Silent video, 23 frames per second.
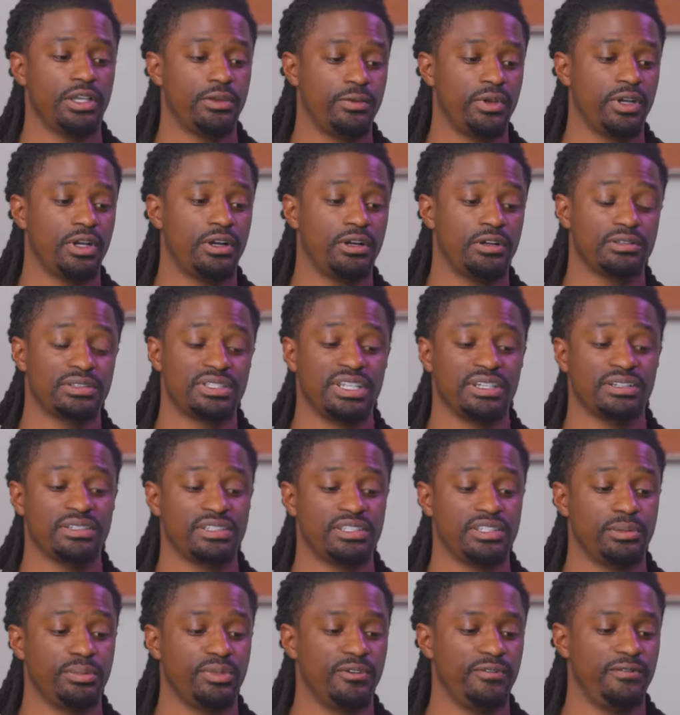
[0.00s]
here we are on ticker
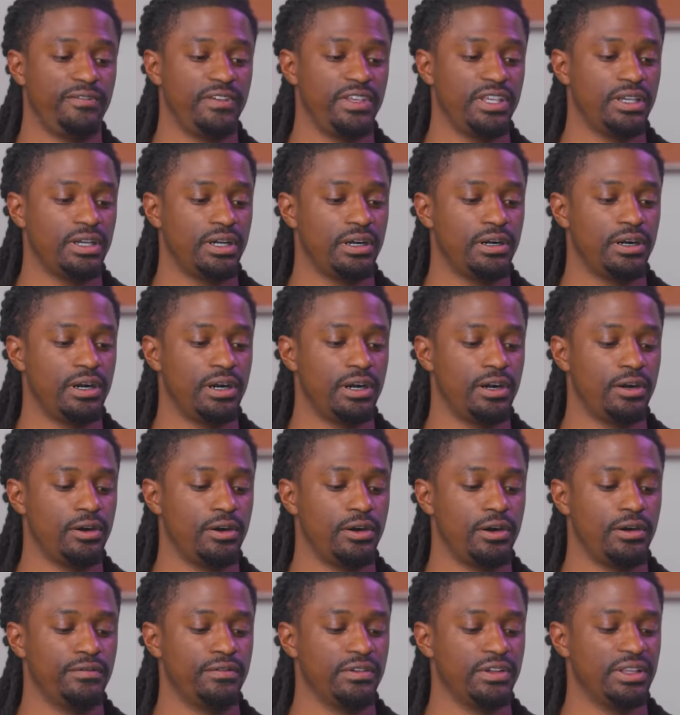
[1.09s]
symbol VOO
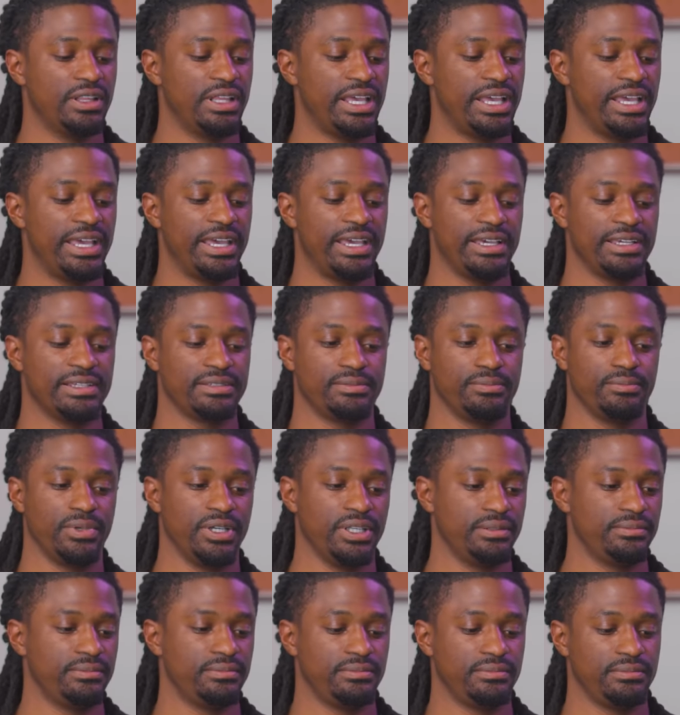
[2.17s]
over the last,
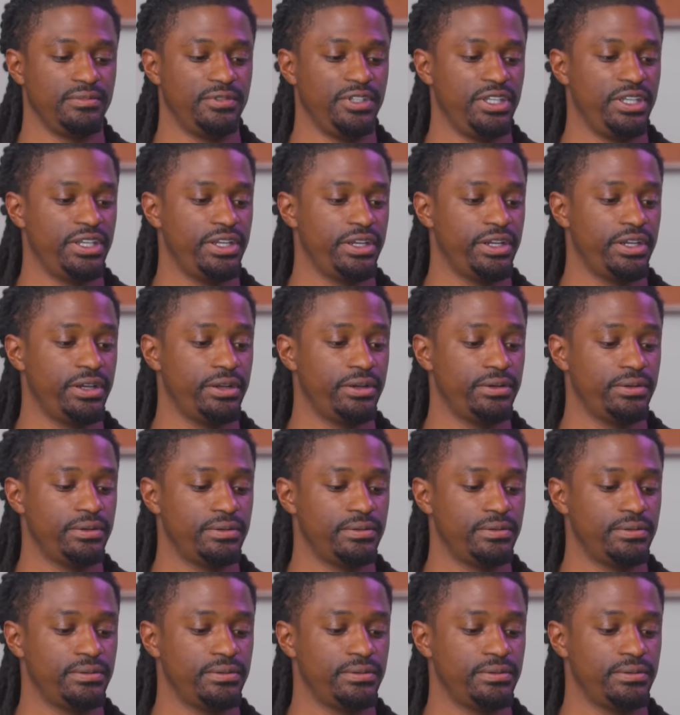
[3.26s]
what, year.